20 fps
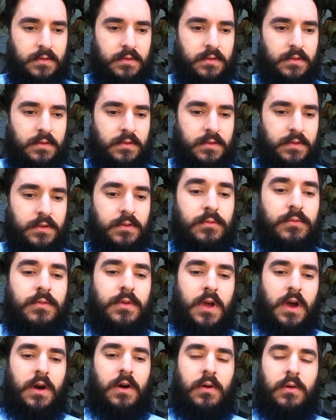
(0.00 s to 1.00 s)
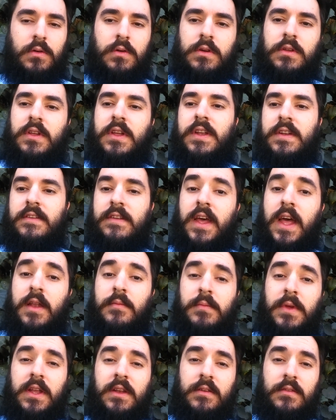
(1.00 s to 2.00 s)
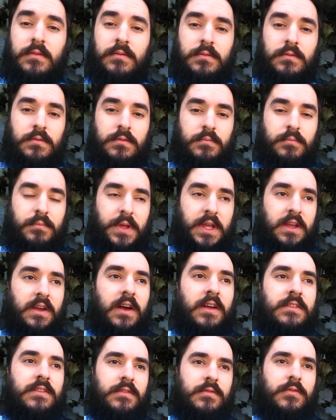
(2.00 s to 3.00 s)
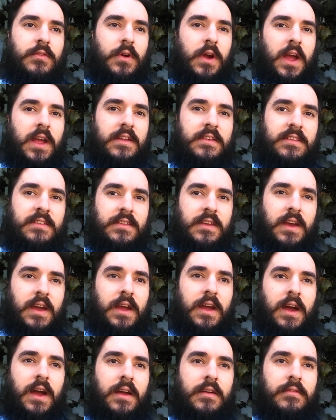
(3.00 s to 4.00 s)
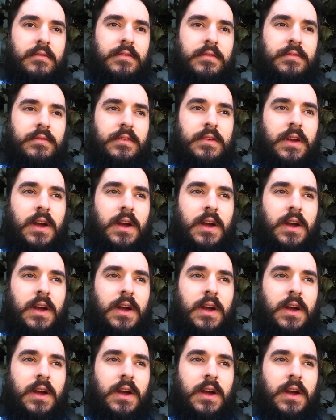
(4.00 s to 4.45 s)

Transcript: do know contentment because of Christ, I've